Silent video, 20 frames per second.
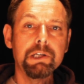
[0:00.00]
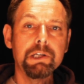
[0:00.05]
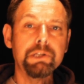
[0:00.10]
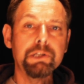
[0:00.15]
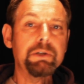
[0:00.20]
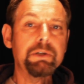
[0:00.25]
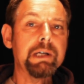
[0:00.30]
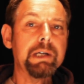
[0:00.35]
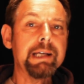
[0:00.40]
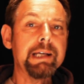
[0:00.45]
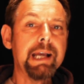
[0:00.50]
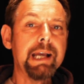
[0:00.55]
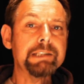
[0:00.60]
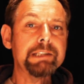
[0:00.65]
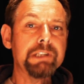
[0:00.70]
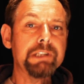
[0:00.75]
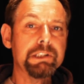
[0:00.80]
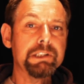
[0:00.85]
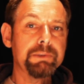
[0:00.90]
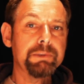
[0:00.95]
You can get in
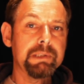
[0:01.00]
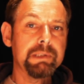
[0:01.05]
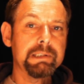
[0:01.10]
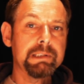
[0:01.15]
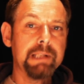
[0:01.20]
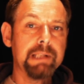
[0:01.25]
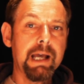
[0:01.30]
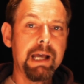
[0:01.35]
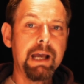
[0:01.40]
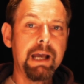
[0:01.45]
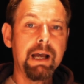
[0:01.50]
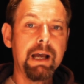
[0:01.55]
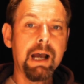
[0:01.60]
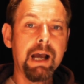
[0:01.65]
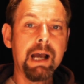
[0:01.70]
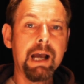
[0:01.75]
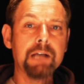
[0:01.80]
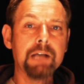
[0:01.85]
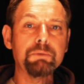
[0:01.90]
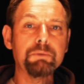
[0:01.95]
touch with us there,
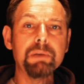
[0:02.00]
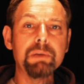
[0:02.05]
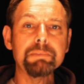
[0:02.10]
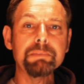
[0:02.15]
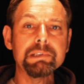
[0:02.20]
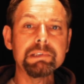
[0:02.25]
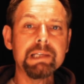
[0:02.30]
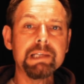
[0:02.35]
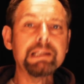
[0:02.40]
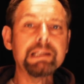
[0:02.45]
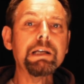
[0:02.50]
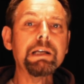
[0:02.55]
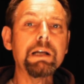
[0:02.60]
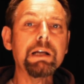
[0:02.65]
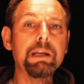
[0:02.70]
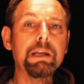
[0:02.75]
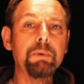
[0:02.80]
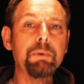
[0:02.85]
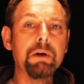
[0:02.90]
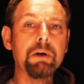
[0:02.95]
and we
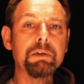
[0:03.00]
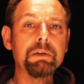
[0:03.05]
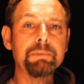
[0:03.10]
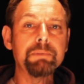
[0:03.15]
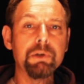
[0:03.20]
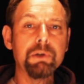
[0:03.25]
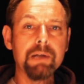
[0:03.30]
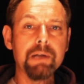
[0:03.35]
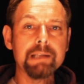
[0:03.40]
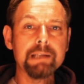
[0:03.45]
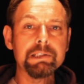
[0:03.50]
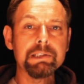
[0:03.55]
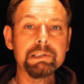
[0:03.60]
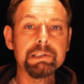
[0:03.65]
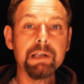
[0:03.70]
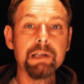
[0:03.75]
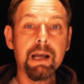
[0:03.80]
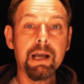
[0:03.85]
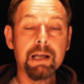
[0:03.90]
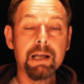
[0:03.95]
particularly welcome your
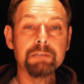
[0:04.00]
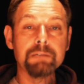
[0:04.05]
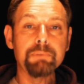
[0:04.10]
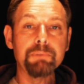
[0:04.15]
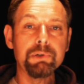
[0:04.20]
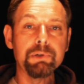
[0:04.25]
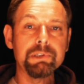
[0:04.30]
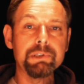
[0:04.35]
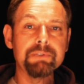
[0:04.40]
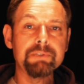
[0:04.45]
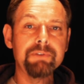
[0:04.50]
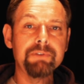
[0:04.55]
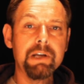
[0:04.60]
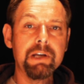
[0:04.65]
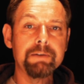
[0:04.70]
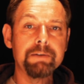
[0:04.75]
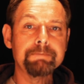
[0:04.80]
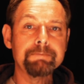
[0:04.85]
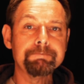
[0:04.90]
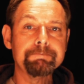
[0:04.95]
letters and points of
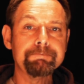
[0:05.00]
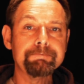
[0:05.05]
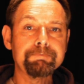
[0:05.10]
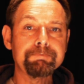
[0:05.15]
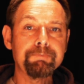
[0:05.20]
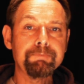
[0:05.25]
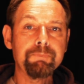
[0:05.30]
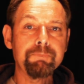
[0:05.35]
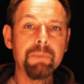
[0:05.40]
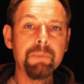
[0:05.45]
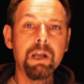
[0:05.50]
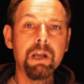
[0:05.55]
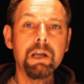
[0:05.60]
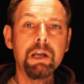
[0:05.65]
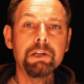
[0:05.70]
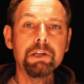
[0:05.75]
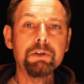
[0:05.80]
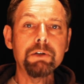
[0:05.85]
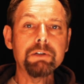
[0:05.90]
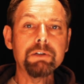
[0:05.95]
view.
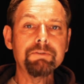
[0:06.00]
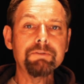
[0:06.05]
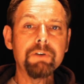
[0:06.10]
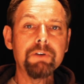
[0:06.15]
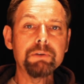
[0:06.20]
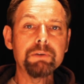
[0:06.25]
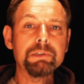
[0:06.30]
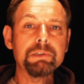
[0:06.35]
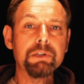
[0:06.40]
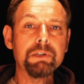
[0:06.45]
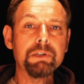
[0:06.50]
You can follow us